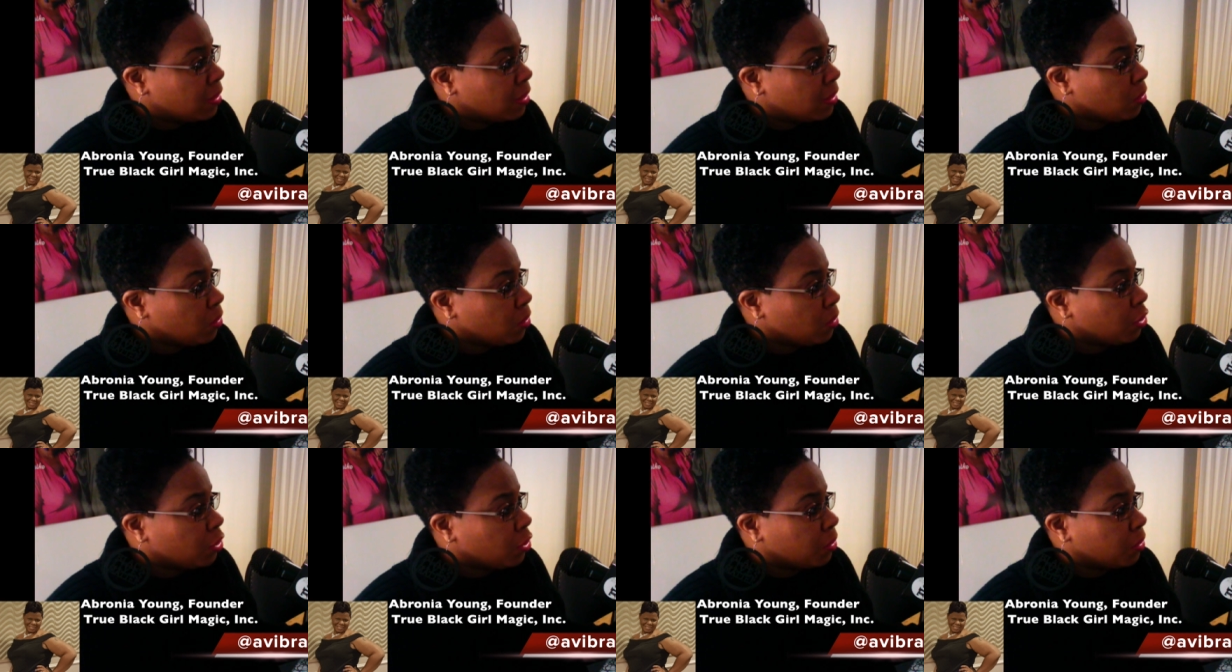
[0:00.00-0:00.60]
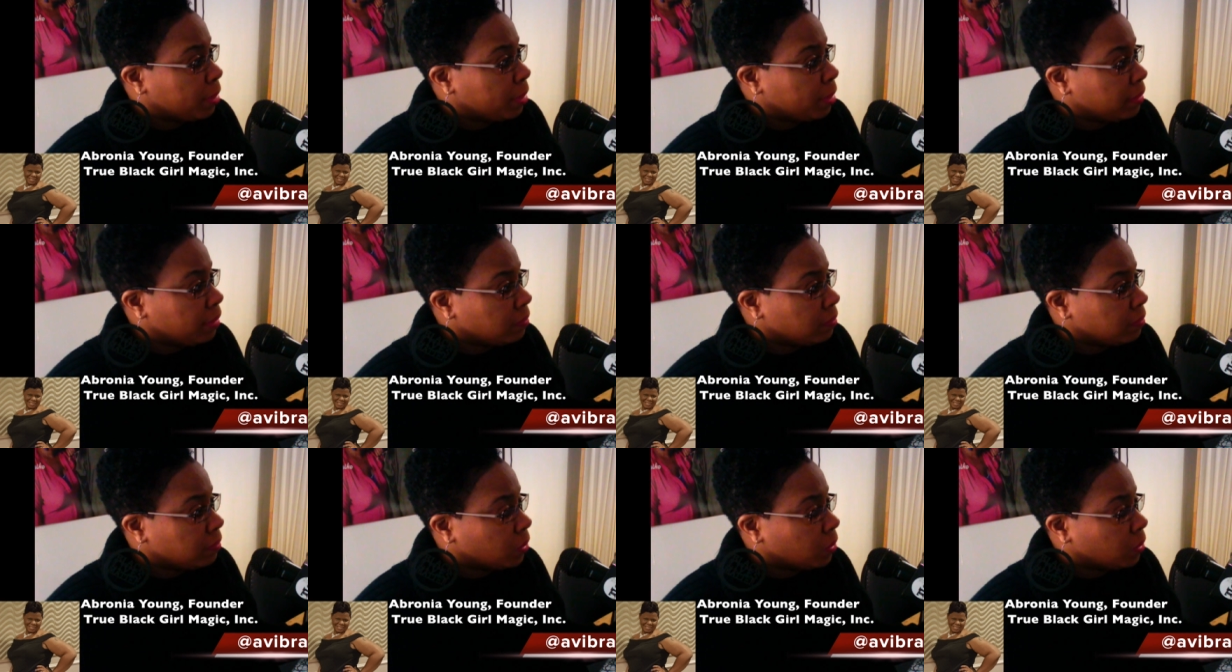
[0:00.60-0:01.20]
two
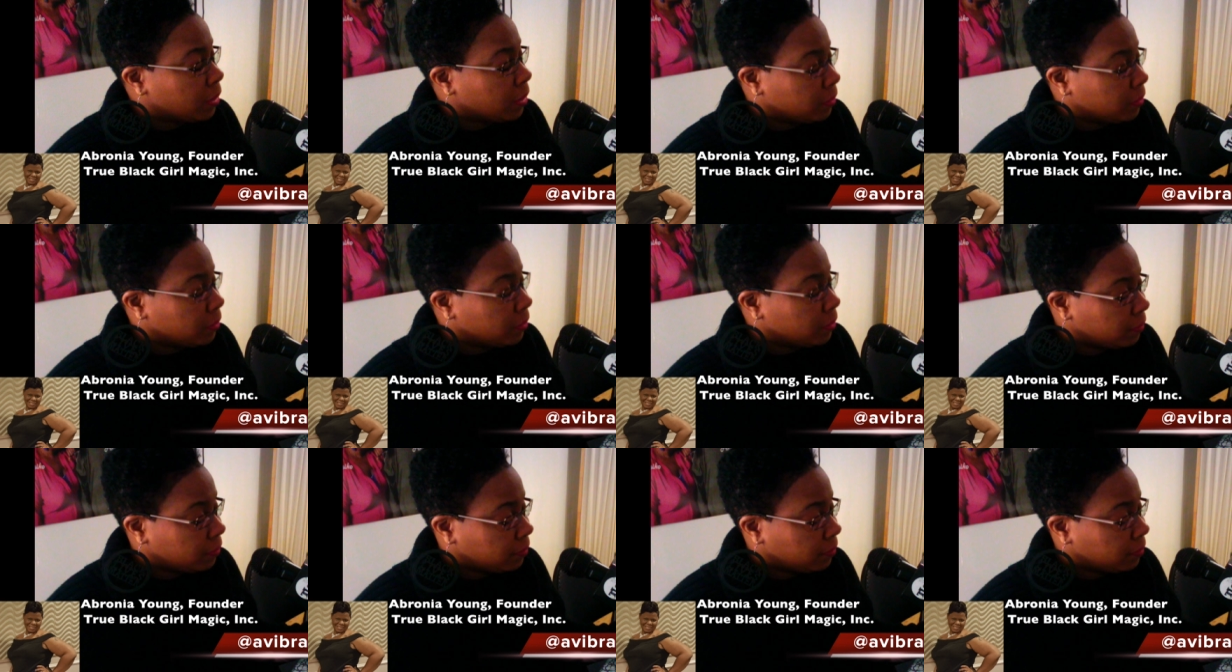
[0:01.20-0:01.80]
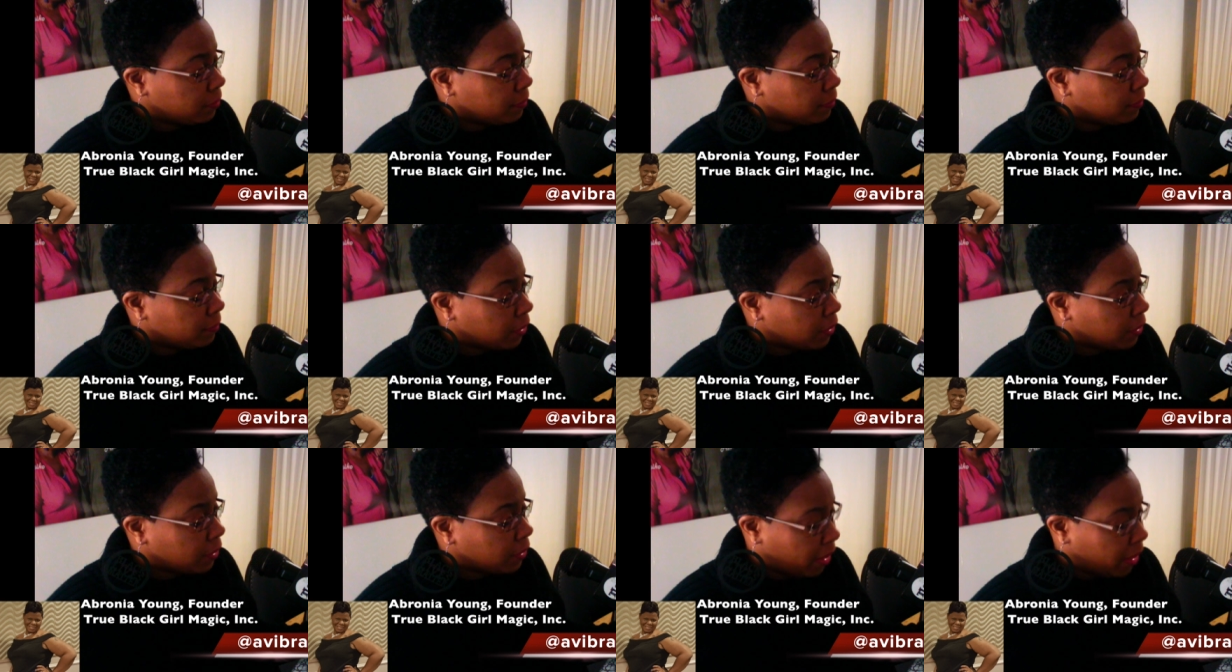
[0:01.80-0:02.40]
gentlemen, well,
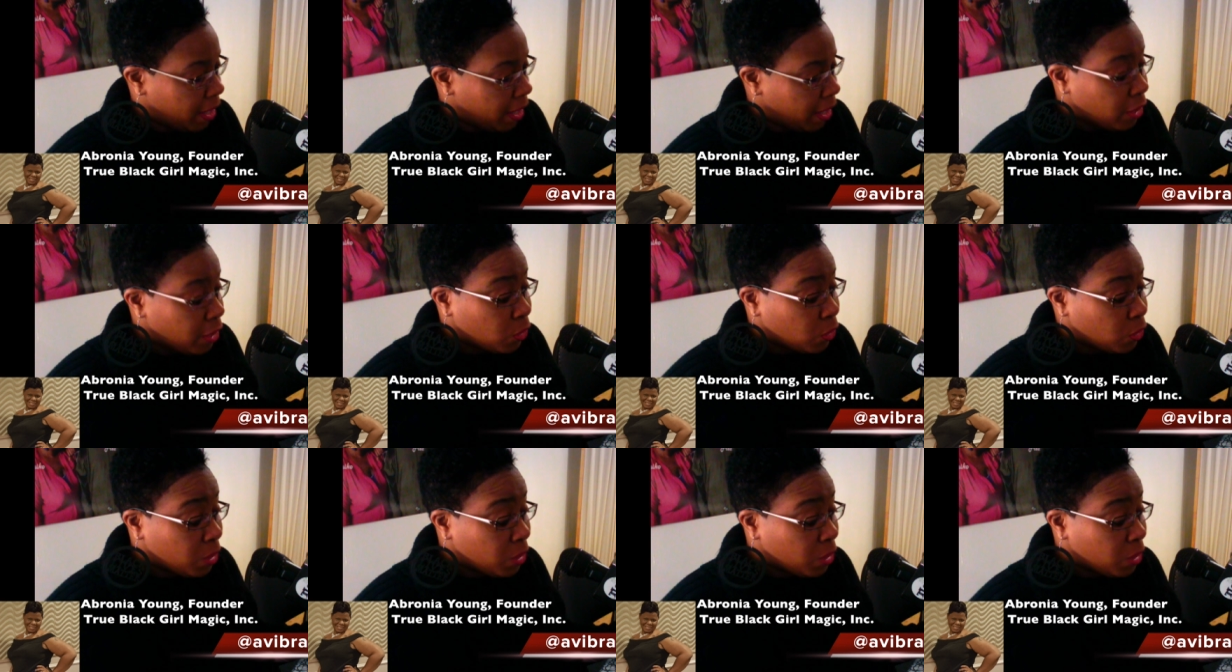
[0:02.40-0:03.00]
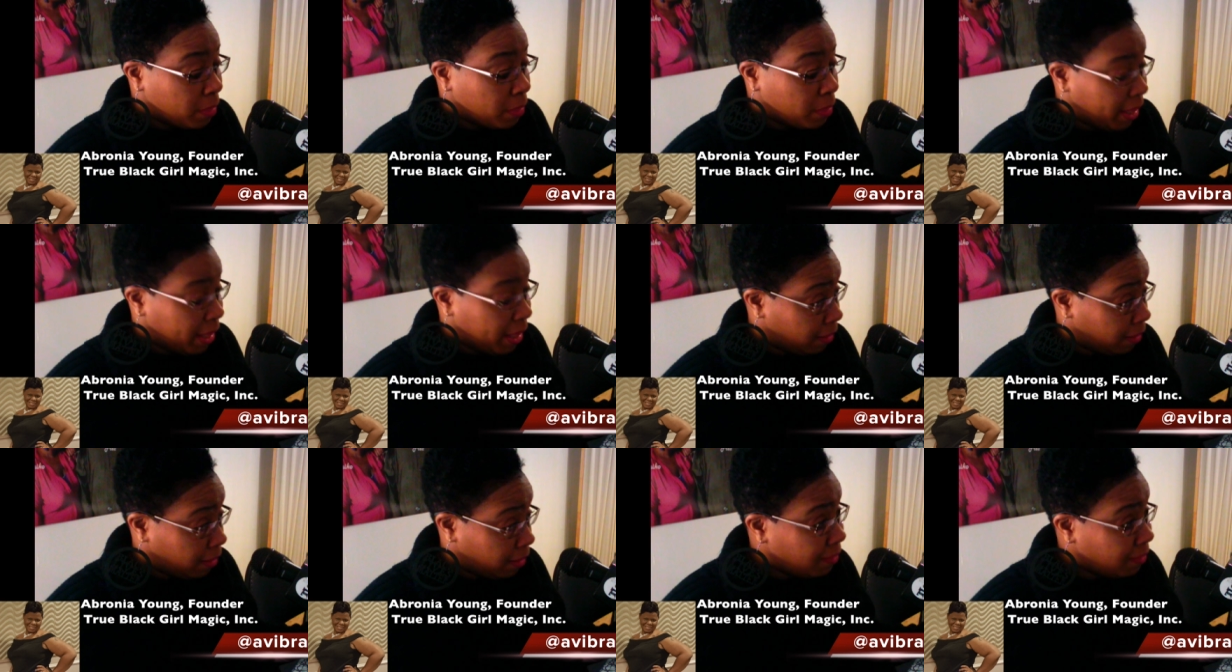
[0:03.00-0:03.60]
okay, two young
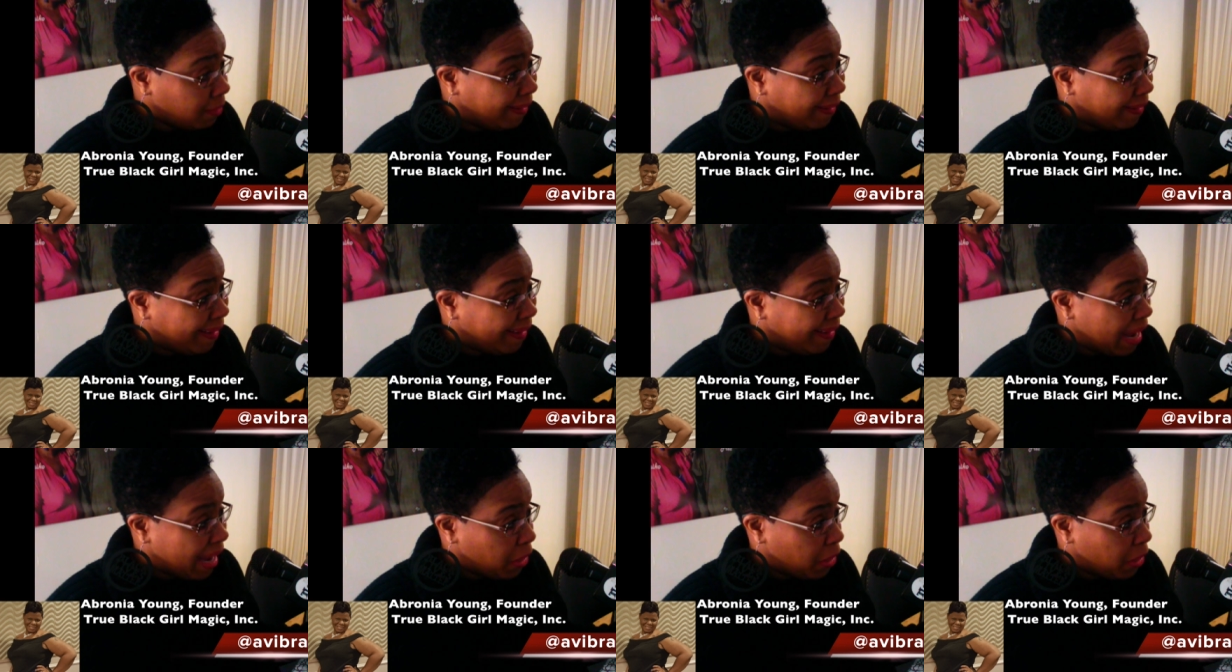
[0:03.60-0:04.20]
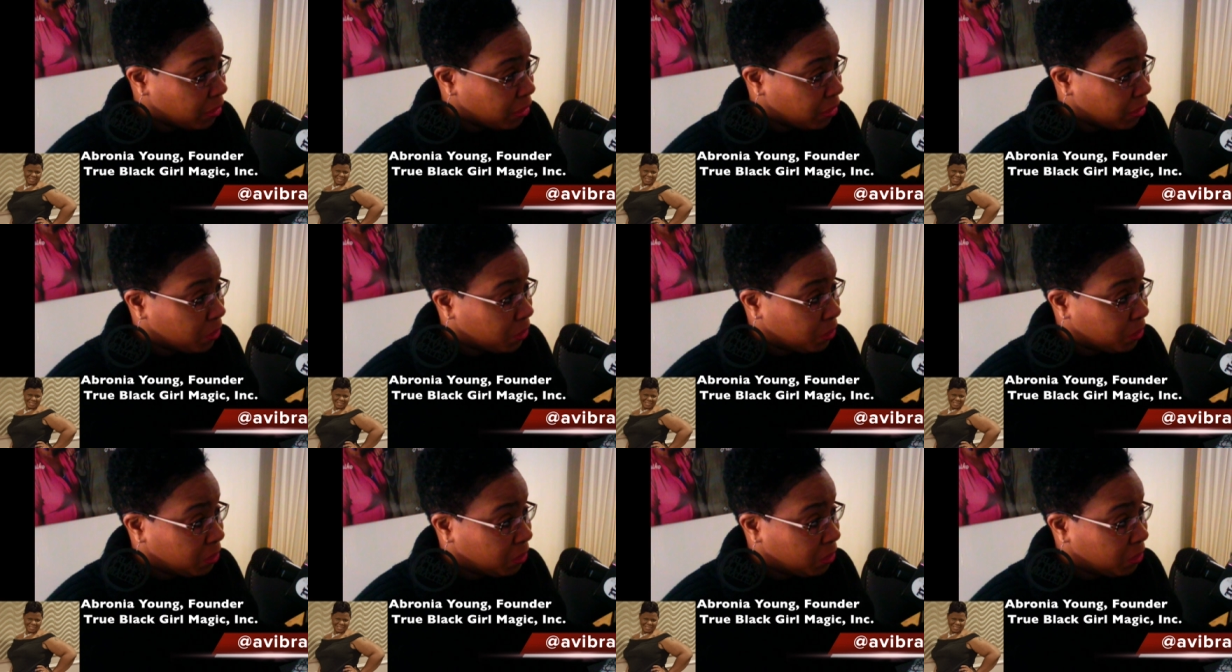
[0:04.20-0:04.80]
men at her
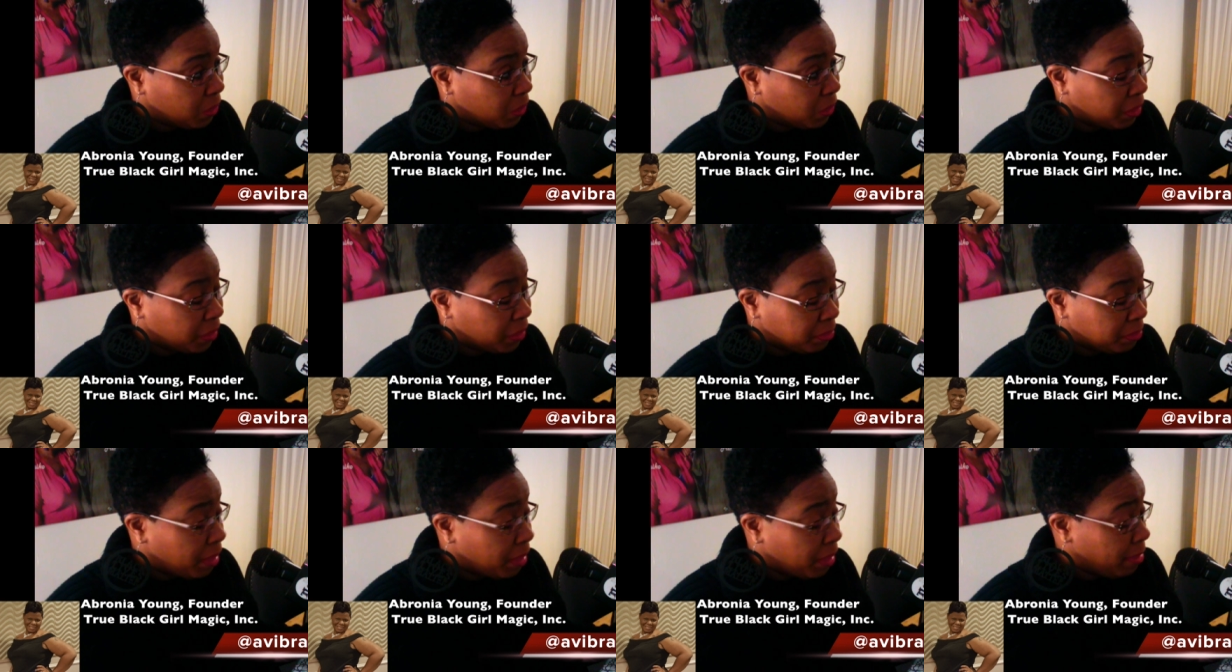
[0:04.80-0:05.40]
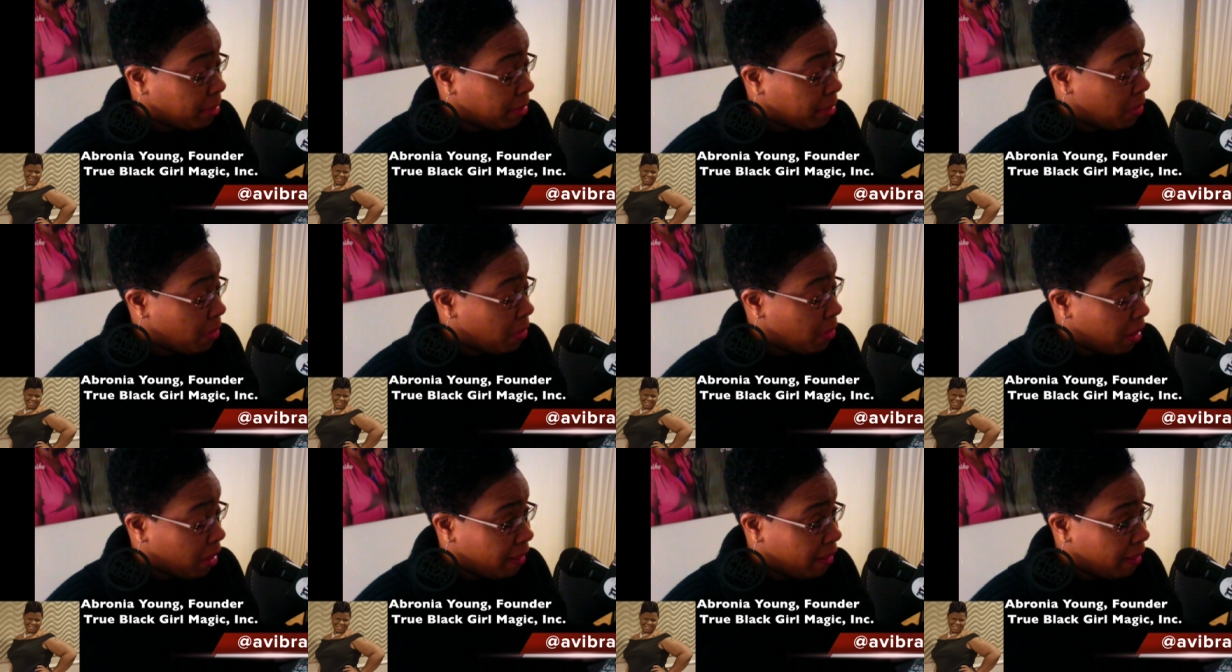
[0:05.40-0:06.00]
school, or maybe
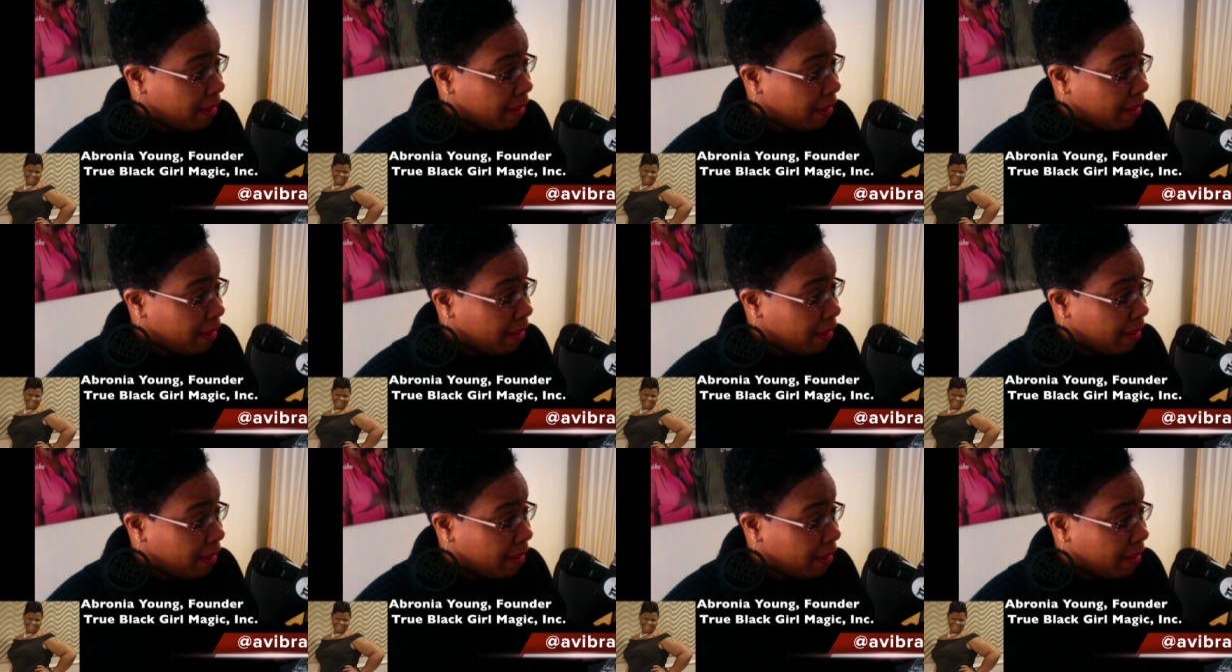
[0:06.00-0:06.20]
more,